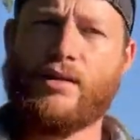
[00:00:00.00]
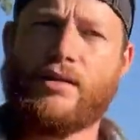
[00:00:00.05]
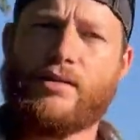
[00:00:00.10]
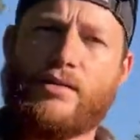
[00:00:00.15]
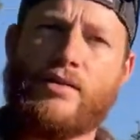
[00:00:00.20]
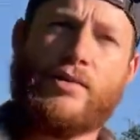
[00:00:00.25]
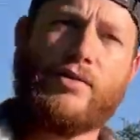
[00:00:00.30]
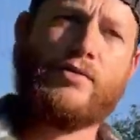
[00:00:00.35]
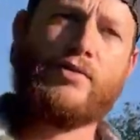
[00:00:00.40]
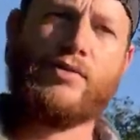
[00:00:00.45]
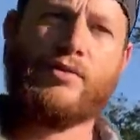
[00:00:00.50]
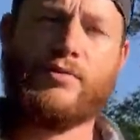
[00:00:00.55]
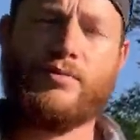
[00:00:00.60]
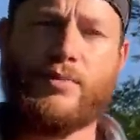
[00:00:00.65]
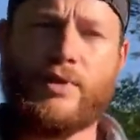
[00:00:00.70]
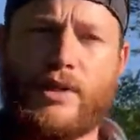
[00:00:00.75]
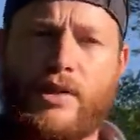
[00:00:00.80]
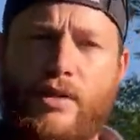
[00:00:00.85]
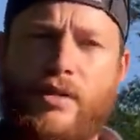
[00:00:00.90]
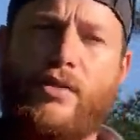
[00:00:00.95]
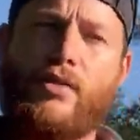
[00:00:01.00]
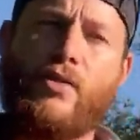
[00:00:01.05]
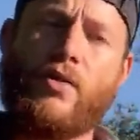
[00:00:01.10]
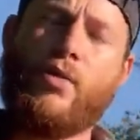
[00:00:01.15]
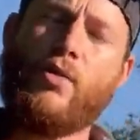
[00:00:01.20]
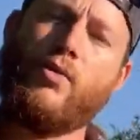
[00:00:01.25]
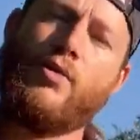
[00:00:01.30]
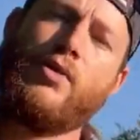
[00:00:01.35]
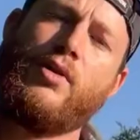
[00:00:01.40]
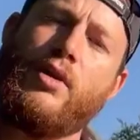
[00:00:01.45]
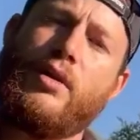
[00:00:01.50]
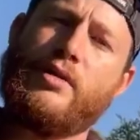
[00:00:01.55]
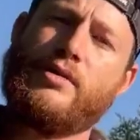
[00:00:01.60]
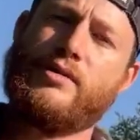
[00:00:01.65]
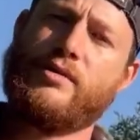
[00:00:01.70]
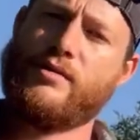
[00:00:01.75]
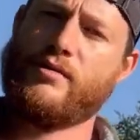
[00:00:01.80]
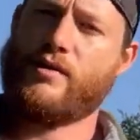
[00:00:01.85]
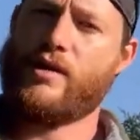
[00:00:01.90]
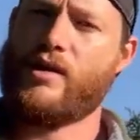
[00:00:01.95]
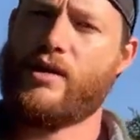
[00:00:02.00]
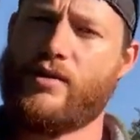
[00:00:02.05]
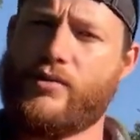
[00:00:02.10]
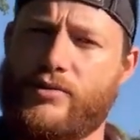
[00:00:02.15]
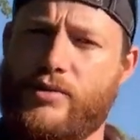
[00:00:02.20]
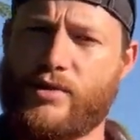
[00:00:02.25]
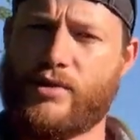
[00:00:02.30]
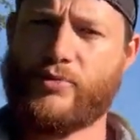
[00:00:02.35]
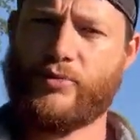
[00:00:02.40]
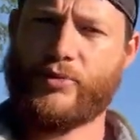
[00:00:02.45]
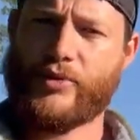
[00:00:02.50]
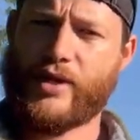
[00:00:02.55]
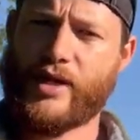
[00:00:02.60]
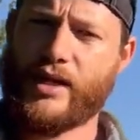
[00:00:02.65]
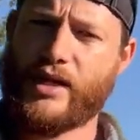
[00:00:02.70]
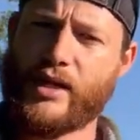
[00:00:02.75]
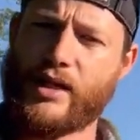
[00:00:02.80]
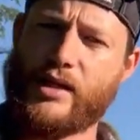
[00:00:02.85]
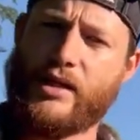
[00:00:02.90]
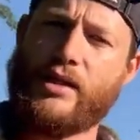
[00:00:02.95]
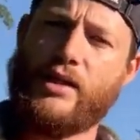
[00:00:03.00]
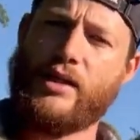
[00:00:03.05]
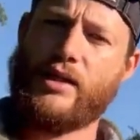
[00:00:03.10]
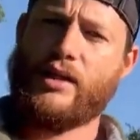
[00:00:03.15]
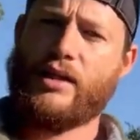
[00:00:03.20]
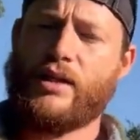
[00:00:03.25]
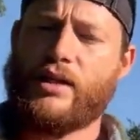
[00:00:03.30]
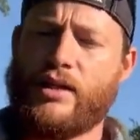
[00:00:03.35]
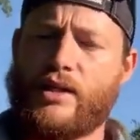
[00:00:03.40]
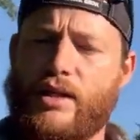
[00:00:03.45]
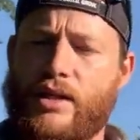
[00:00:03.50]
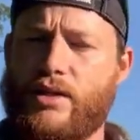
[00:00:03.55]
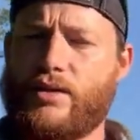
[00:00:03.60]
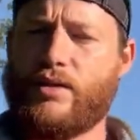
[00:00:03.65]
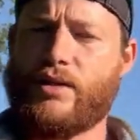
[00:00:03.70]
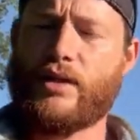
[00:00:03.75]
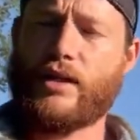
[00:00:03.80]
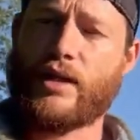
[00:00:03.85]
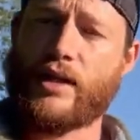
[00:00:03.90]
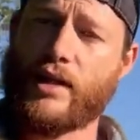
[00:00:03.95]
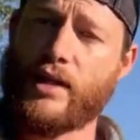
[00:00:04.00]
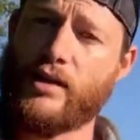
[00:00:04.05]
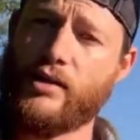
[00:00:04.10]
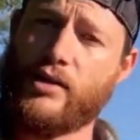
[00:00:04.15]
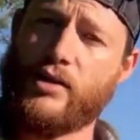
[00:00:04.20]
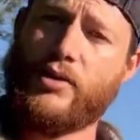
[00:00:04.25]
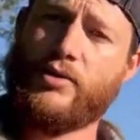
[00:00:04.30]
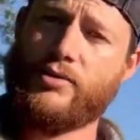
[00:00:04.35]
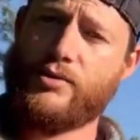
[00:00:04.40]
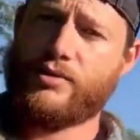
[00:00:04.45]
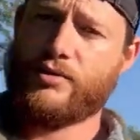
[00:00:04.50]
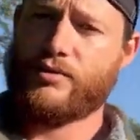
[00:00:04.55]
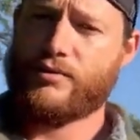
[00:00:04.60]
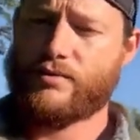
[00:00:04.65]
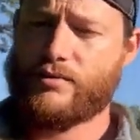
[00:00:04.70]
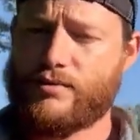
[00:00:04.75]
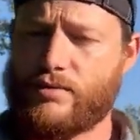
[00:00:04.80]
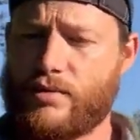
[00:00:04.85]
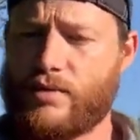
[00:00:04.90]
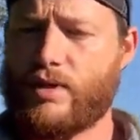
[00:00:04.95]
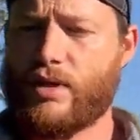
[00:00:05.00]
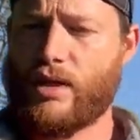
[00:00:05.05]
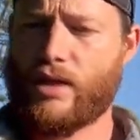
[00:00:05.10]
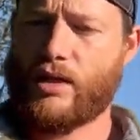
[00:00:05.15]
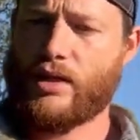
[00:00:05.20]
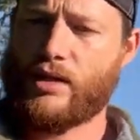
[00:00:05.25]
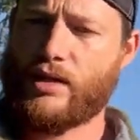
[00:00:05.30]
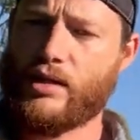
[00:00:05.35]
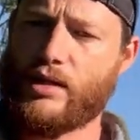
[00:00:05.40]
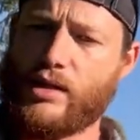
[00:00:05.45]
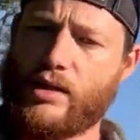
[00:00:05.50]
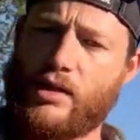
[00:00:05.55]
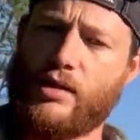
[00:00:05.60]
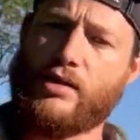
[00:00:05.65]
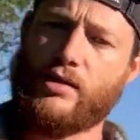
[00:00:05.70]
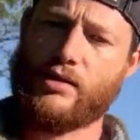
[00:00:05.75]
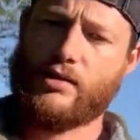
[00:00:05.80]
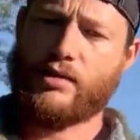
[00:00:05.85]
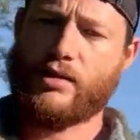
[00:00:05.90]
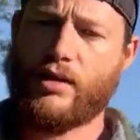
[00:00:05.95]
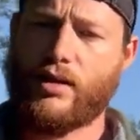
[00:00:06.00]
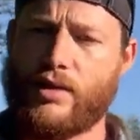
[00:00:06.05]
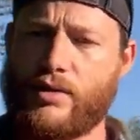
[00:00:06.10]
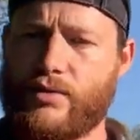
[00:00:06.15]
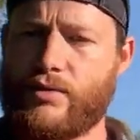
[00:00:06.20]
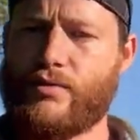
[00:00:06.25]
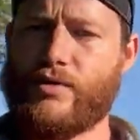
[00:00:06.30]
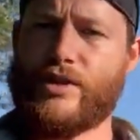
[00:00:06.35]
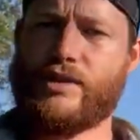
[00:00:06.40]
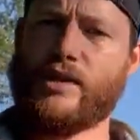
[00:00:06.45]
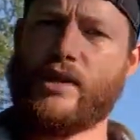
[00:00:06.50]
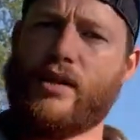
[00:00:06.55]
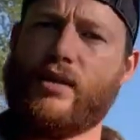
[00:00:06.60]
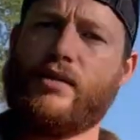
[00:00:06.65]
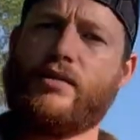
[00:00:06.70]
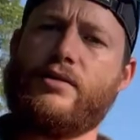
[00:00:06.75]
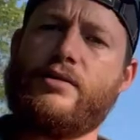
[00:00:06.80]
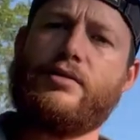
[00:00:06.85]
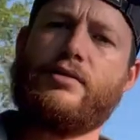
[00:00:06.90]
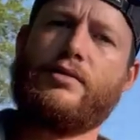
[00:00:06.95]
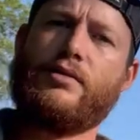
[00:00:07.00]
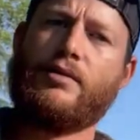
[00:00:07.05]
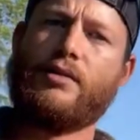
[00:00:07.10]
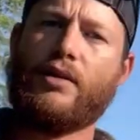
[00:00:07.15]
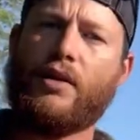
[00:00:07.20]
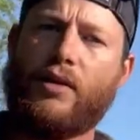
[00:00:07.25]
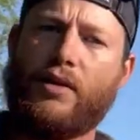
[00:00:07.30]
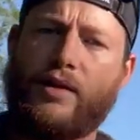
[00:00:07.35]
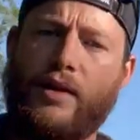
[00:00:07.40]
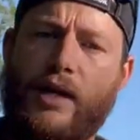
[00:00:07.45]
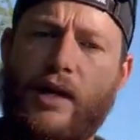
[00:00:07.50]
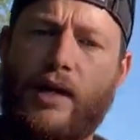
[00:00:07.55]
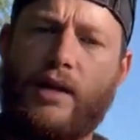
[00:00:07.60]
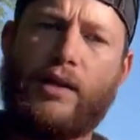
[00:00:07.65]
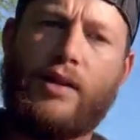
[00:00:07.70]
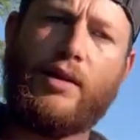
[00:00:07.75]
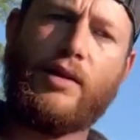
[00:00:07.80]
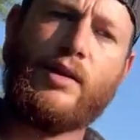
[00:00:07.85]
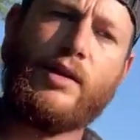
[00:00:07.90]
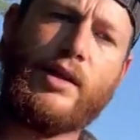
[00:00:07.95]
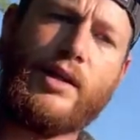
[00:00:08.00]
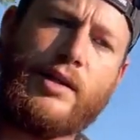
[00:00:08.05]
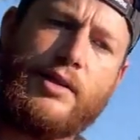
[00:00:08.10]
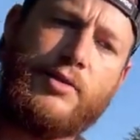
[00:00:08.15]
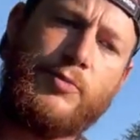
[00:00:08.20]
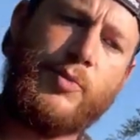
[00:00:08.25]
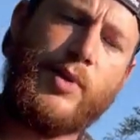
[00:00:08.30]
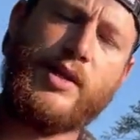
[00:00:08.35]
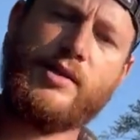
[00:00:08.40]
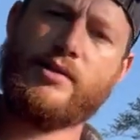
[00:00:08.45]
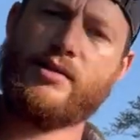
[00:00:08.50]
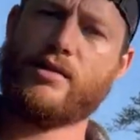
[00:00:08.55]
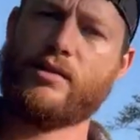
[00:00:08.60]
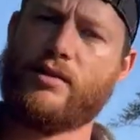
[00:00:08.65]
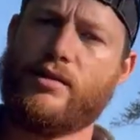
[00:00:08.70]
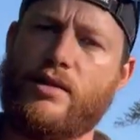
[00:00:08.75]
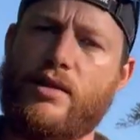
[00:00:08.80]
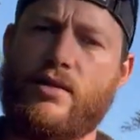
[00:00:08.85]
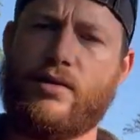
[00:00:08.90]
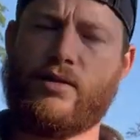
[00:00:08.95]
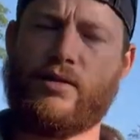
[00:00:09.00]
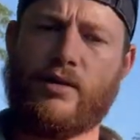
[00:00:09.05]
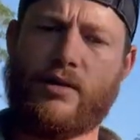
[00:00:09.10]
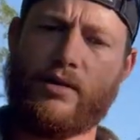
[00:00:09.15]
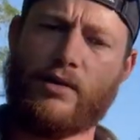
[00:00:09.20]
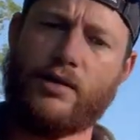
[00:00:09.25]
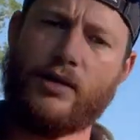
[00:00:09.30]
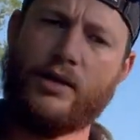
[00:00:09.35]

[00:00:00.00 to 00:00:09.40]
So this would be the cull carts that I was explaining that you can get Lowe's and uh, other retailers that it's basically their